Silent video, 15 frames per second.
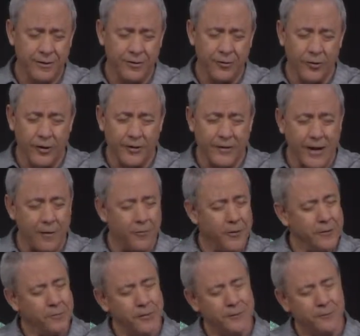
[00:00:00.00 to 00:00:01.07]
Lord, that
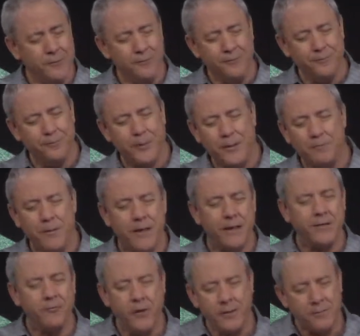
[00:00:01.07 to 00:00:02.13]
we would be men
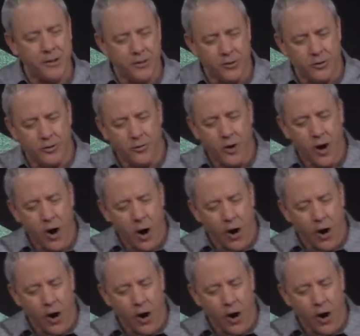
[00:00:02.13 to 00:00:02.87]
and women who